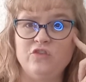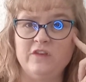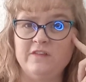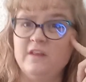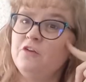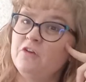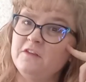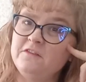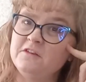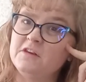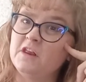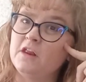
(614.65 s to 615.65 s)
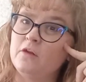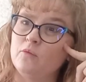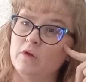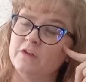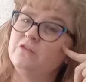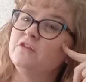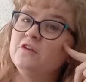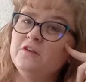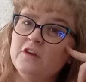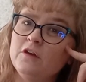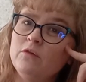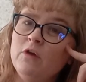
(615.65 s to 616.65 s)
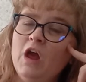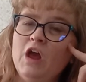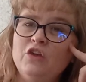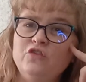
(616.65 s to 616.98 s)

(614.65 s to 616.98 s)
she's interested in and wants to do.